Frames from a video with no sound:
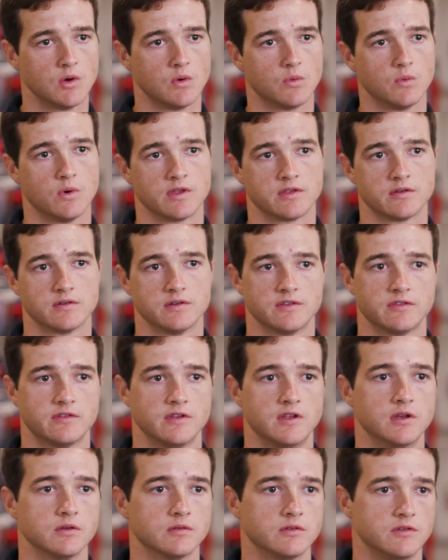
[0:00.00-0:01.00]
Whether it's the
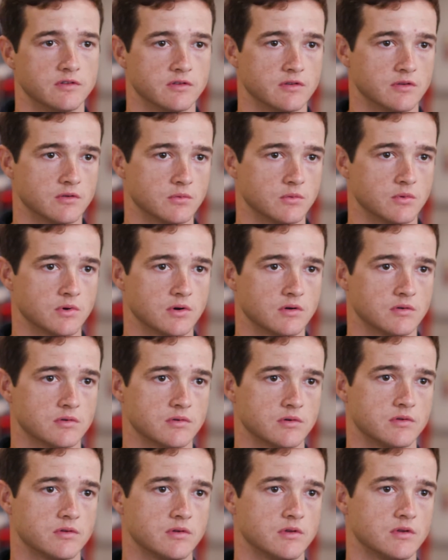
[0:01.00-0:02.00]
Hiltys of the world
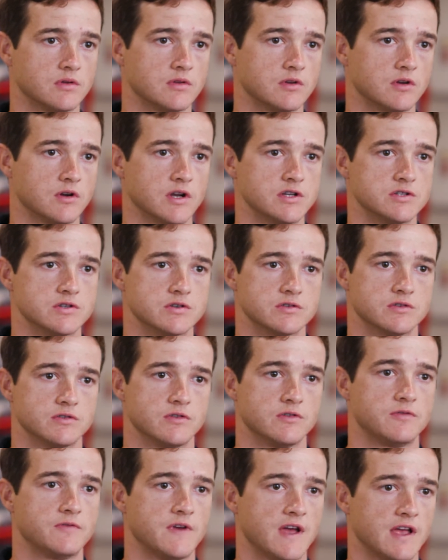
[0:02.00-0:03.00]
or the Grangers
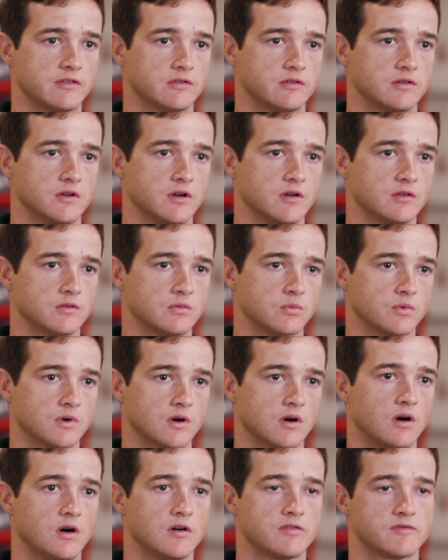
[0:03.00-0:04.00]
and the Fastenals,
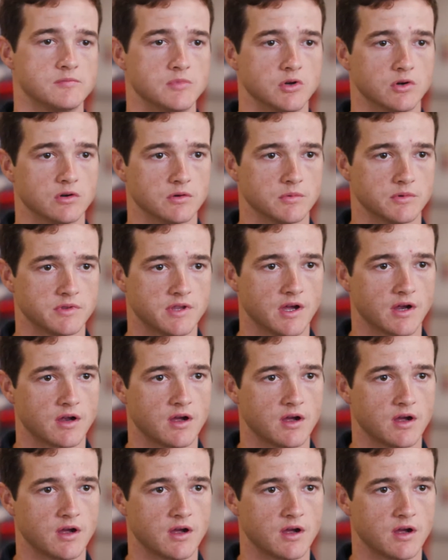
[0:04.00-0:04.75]
we're all familiar with that